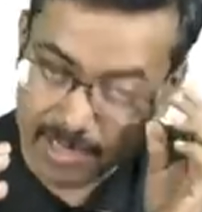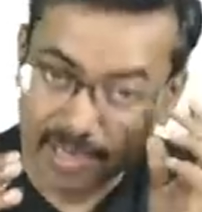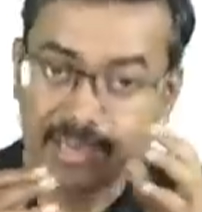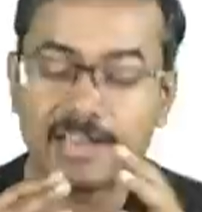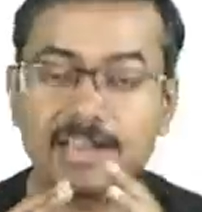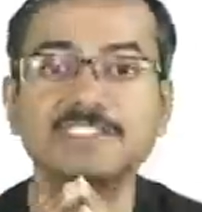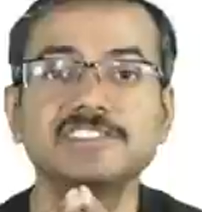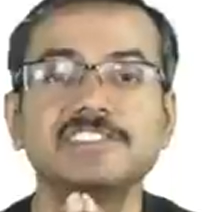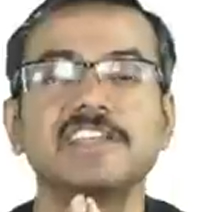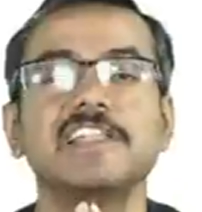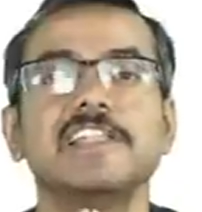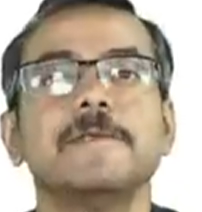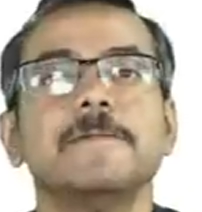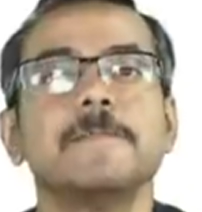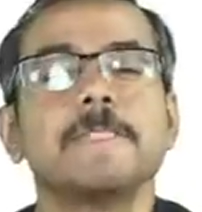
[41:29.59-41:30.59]

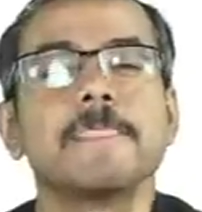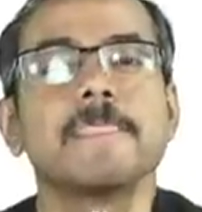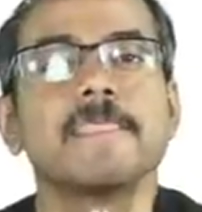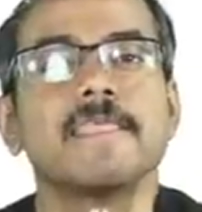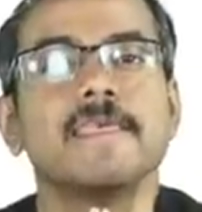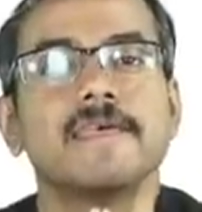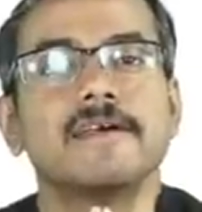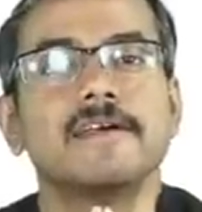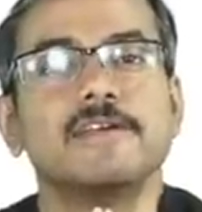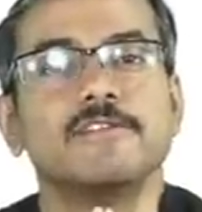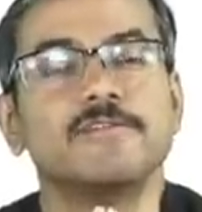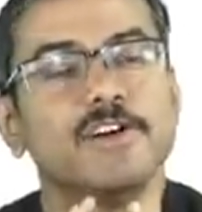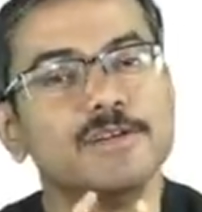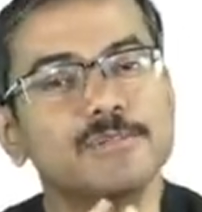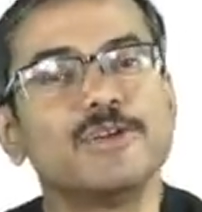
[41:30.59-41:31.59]
Interestingly,
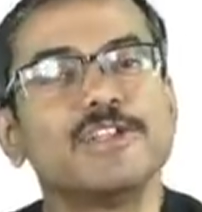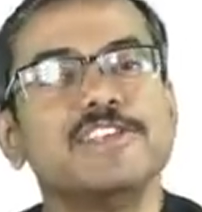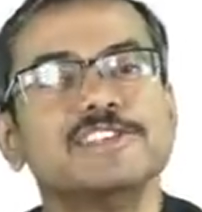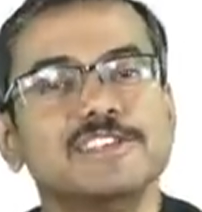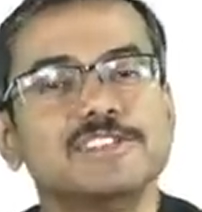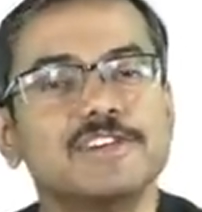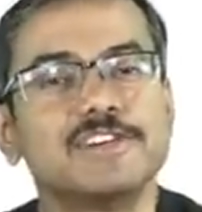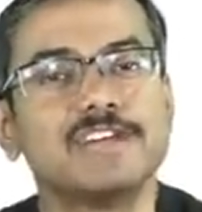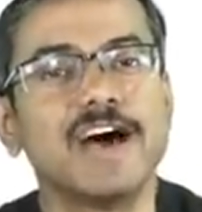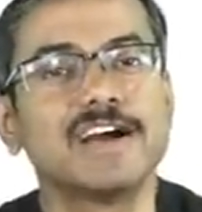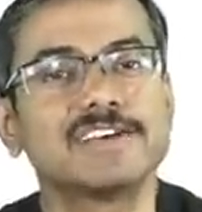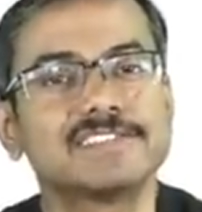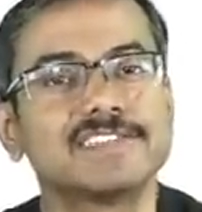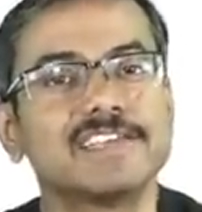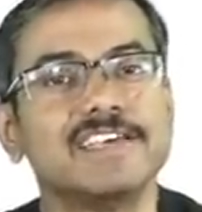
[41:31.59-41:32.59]
one more reason for
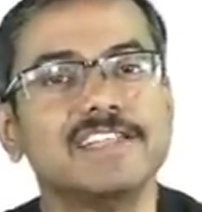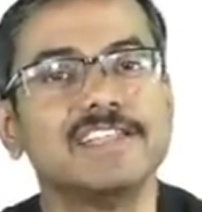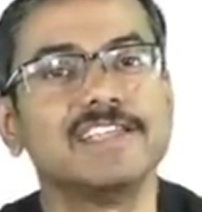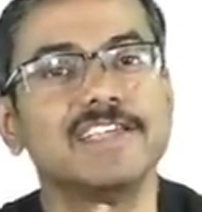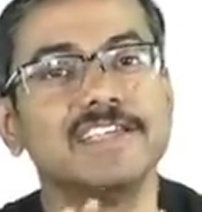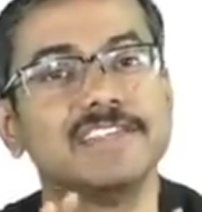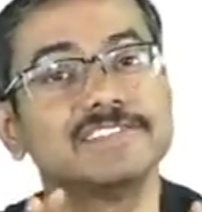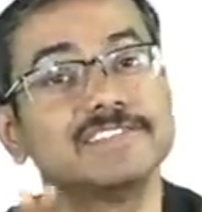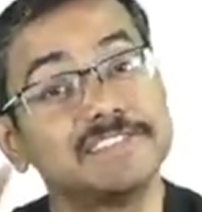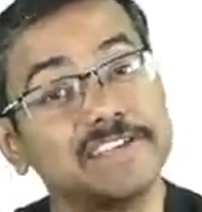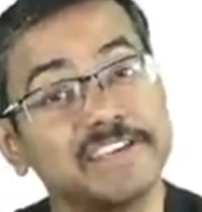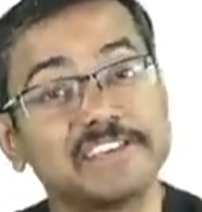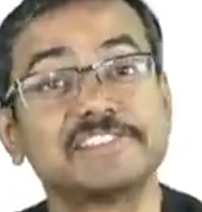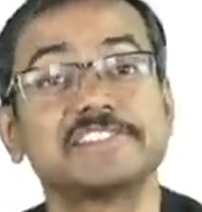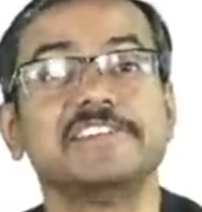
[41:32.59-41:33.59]
dark skin is
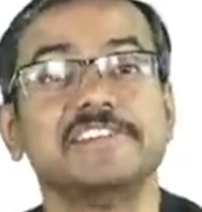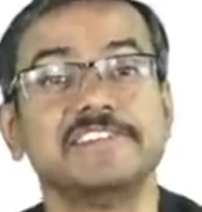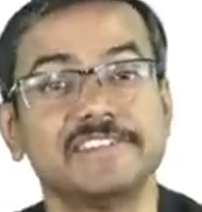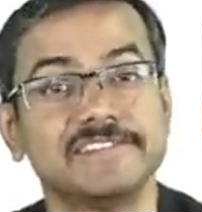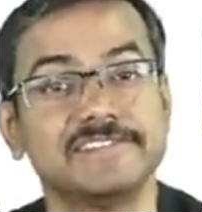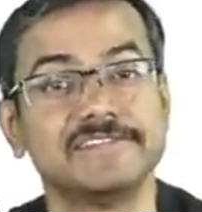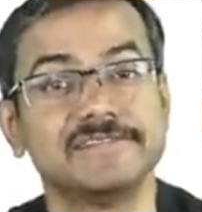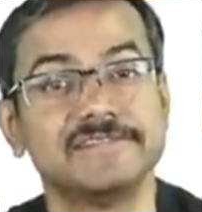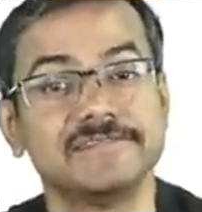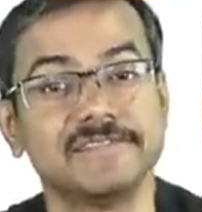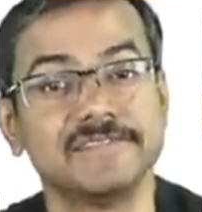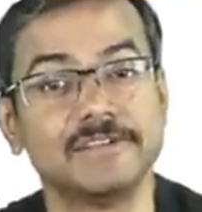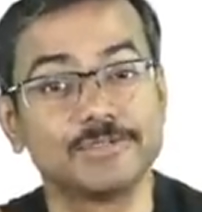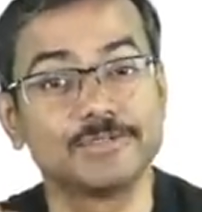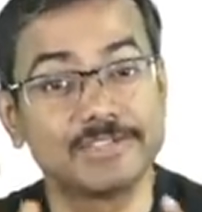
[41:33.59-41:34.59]
thick skin.
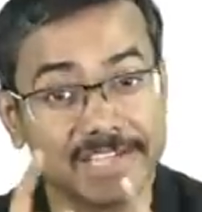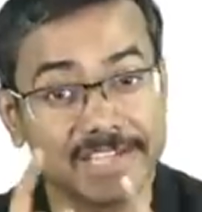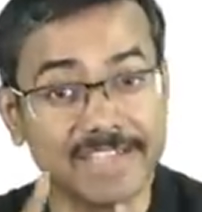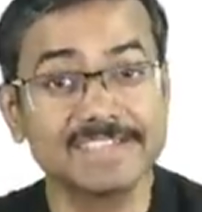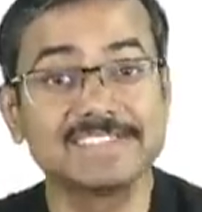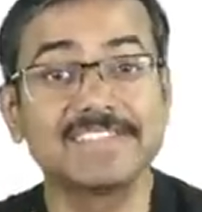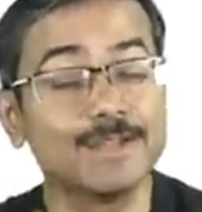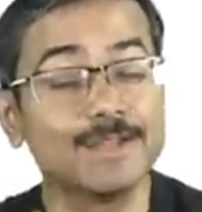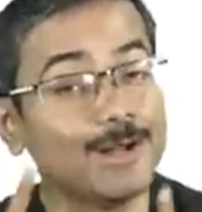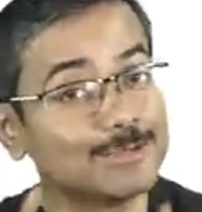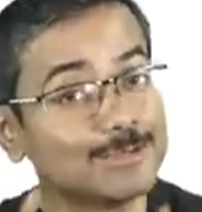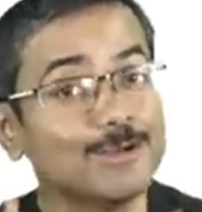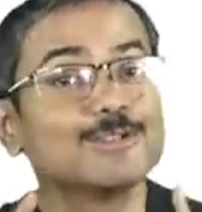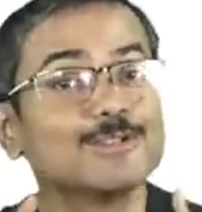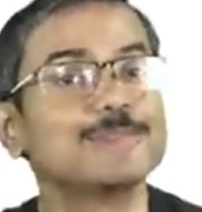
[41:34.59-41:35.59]
So thick skin
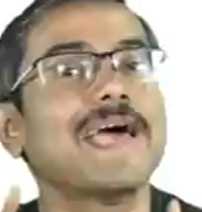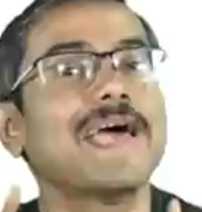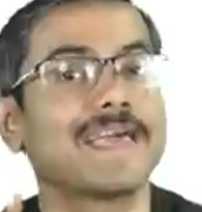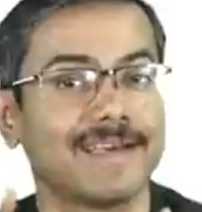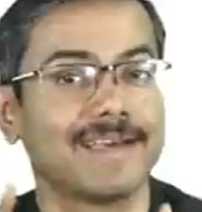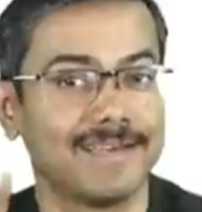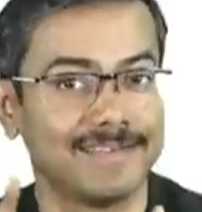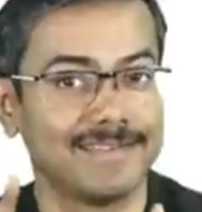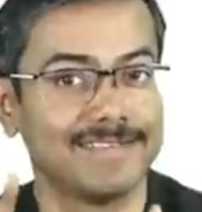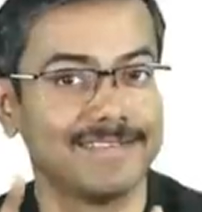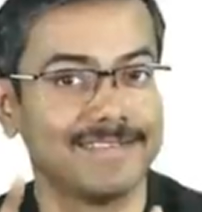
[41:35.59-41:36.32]
also looks black,